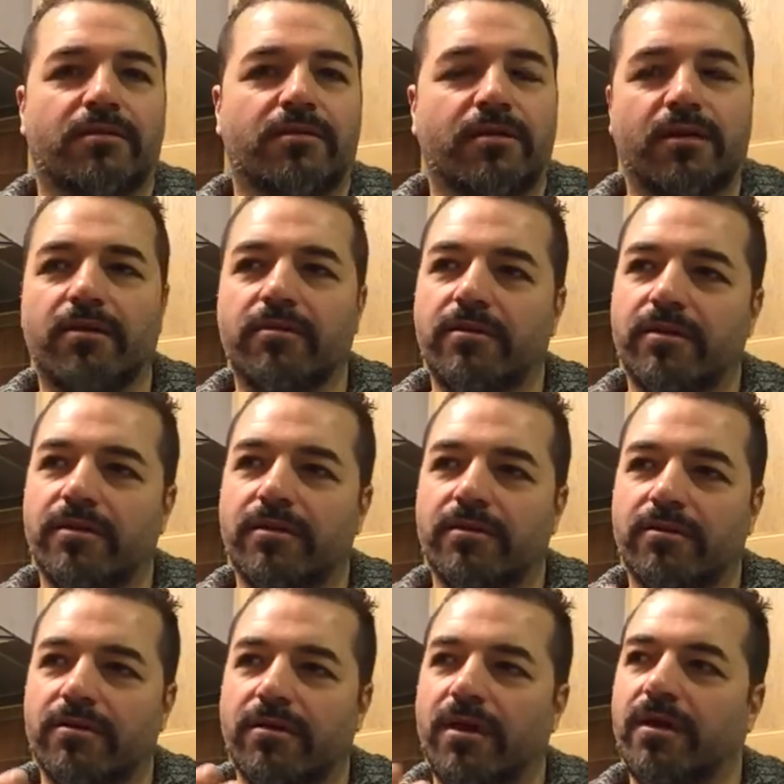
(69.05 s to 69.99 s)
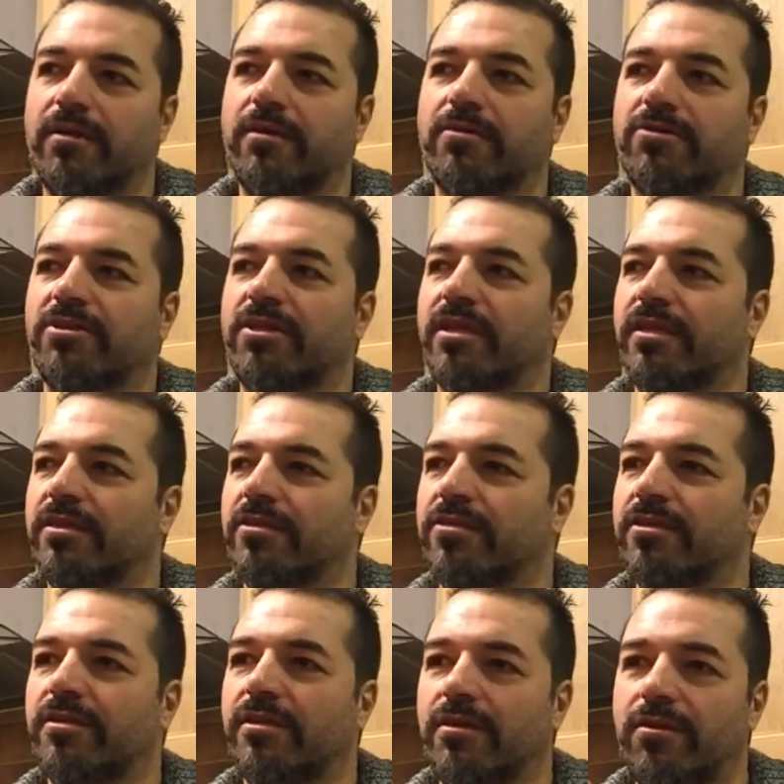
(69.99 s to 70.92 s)
You know, the, not the hunger,
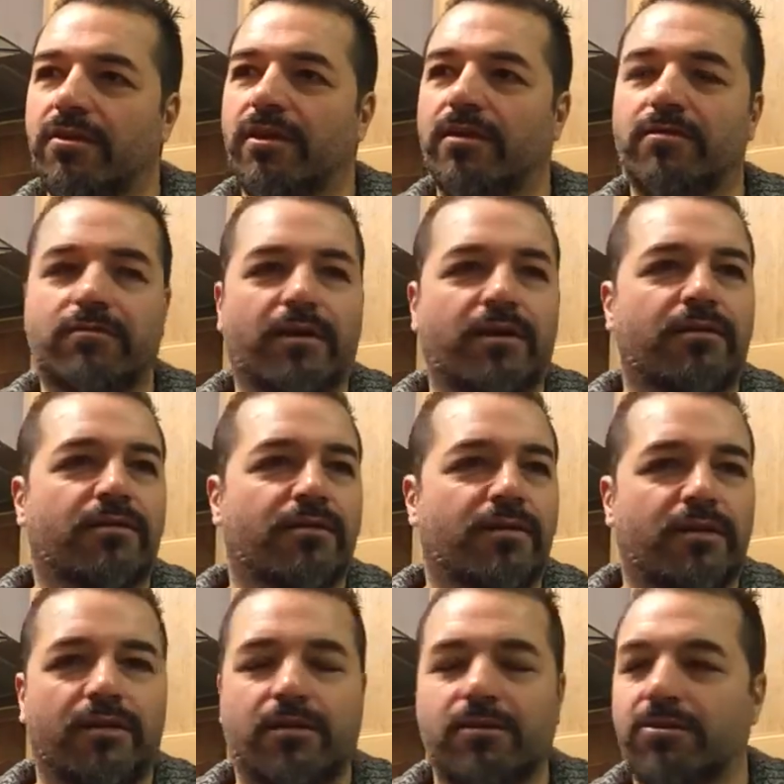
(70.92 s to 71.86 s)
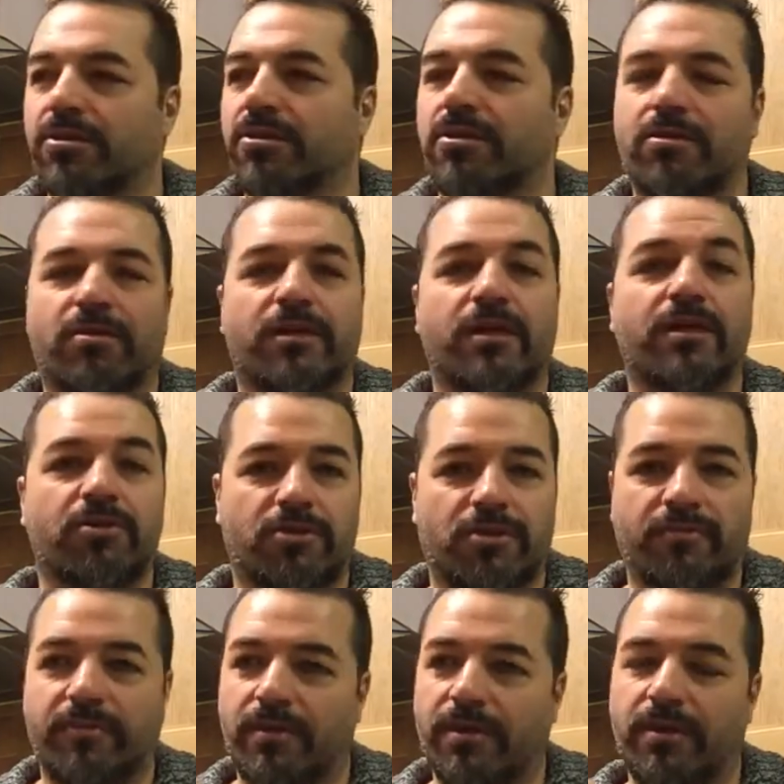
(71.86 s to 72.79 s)
sickness, and the looking around and thinking, I've just got to eat
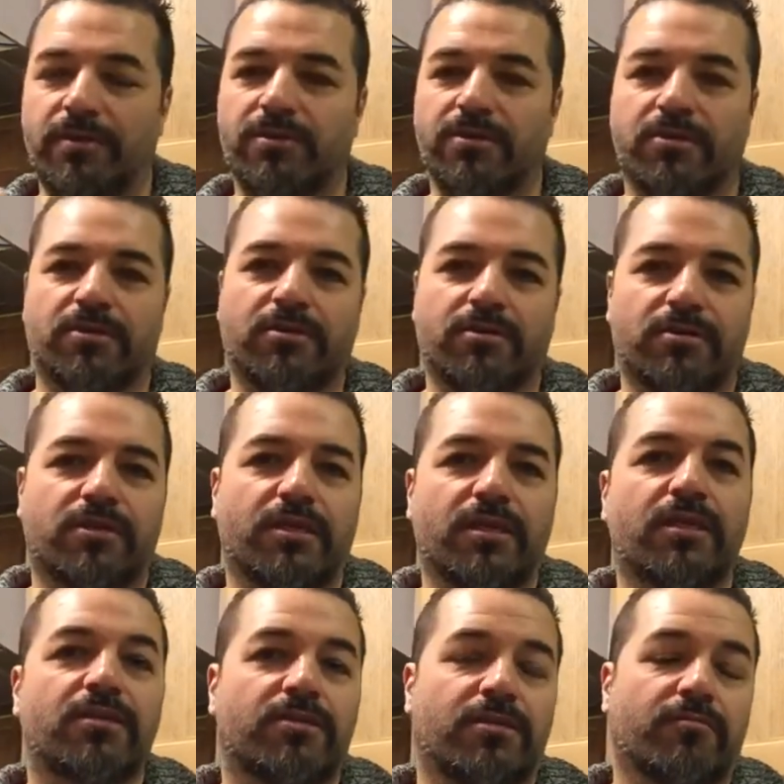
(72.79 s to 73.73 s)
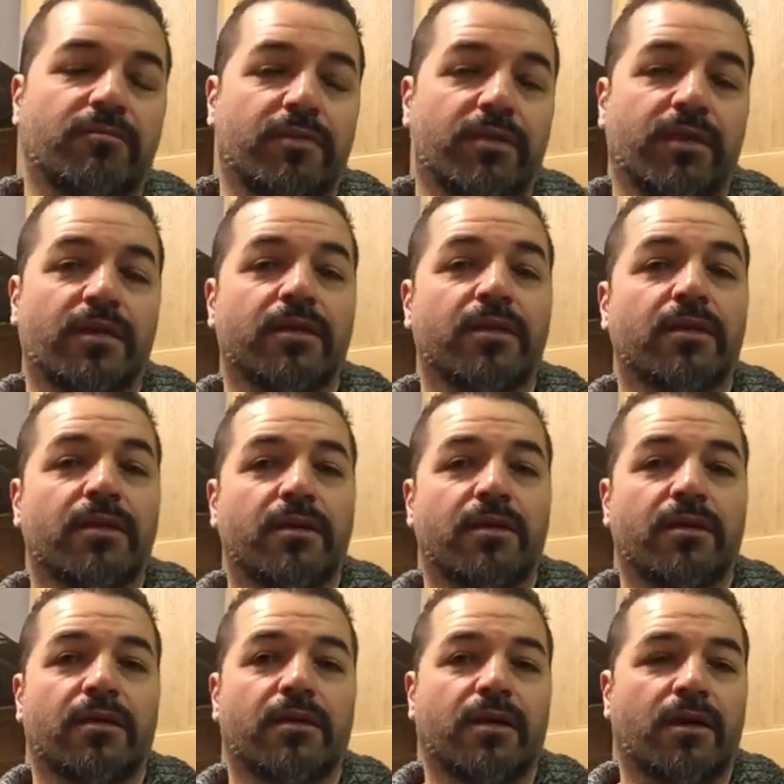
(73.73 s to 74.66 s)
something, I've just got to eat something.
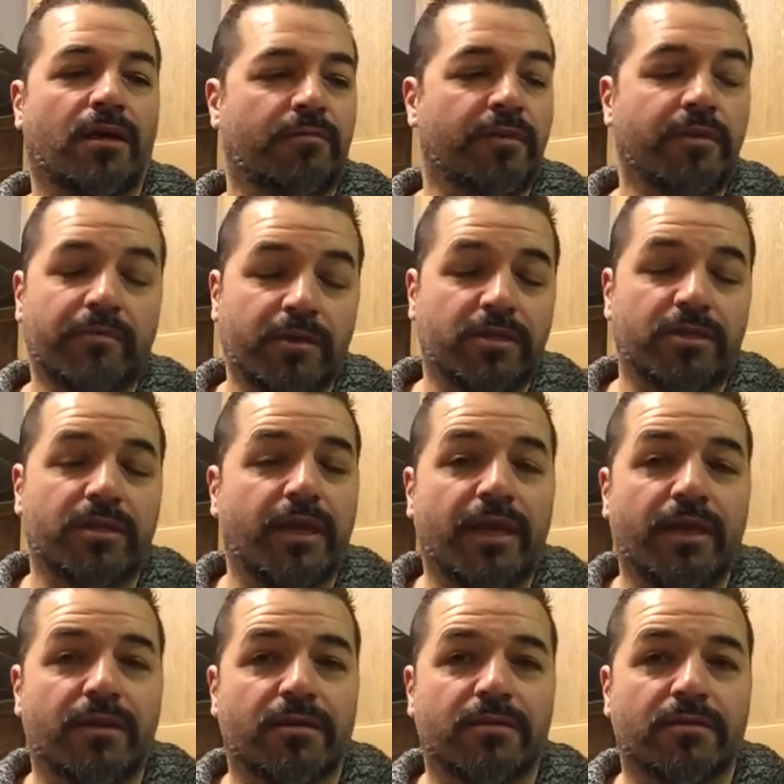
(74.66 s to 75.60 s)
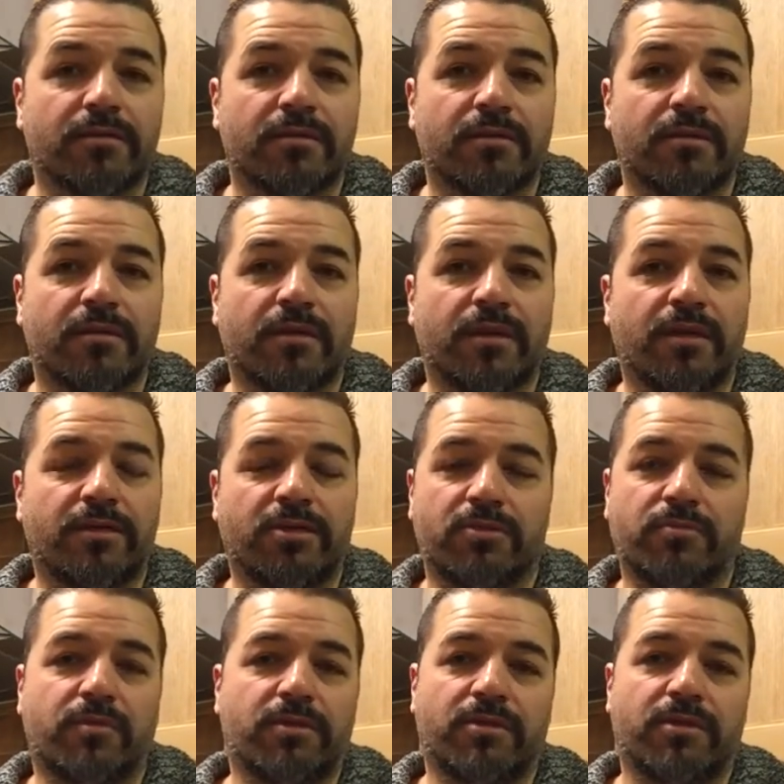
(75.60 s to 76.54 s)
Um, it wasn't there. It
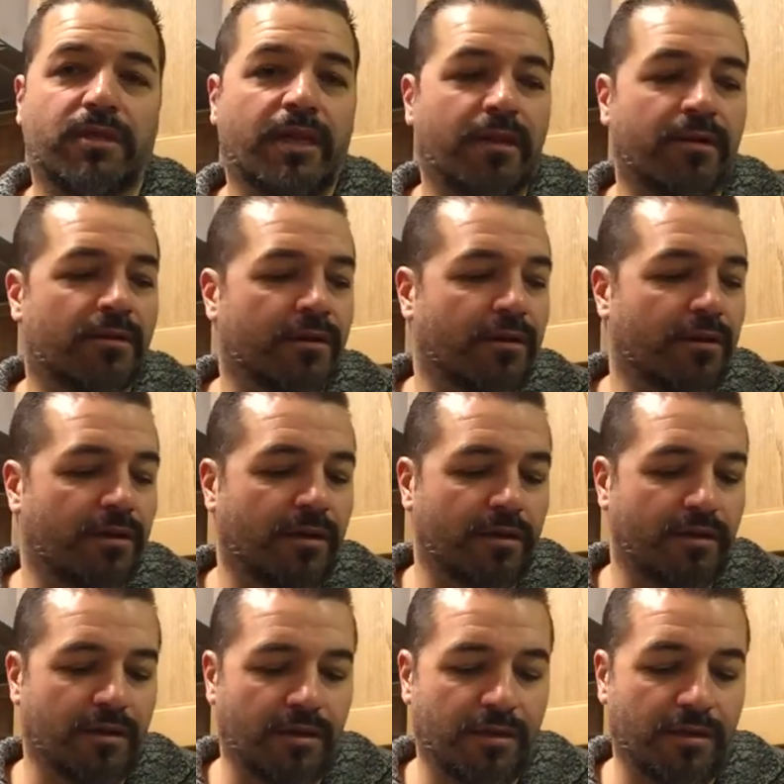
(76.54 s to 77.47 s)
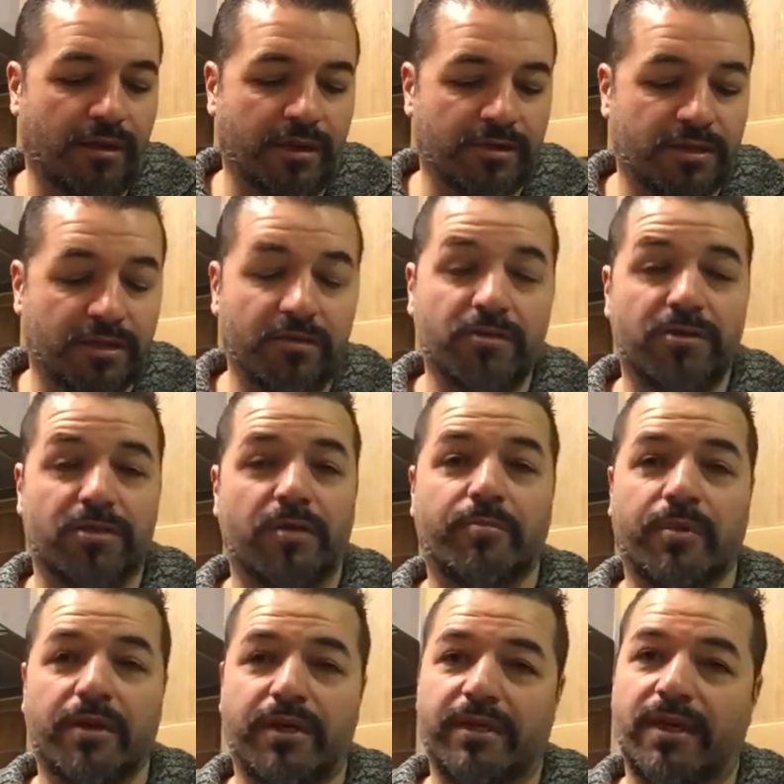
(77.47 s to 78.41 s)
just wasn't there. I, I, I seriously
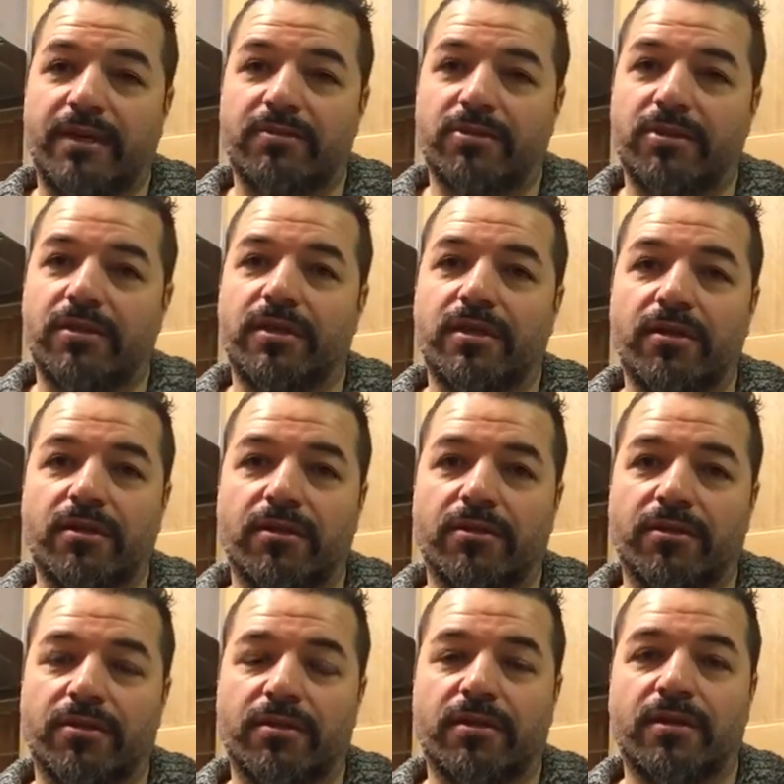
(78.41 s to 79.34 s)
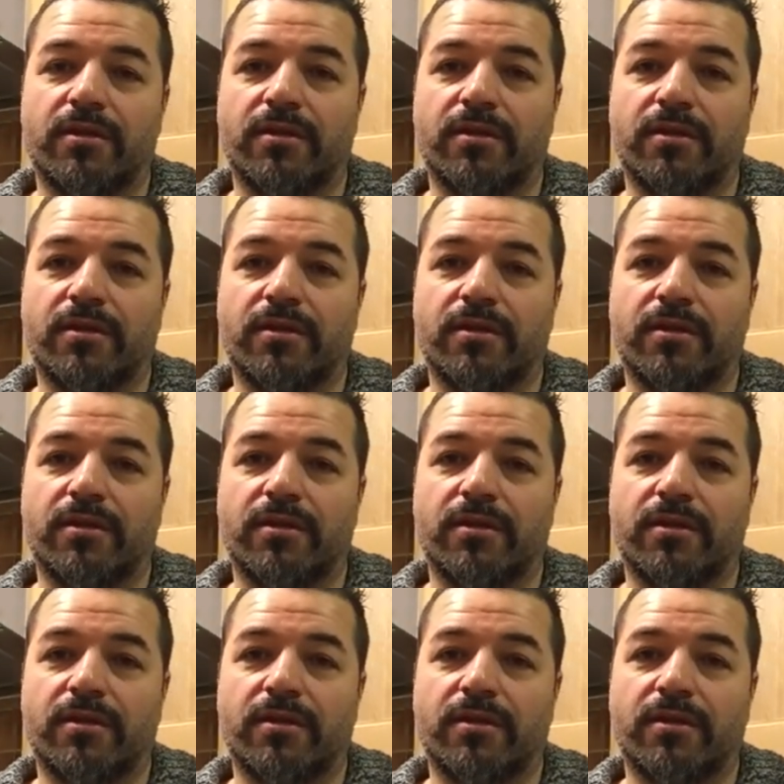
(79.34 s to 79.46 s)
put it down to the earth.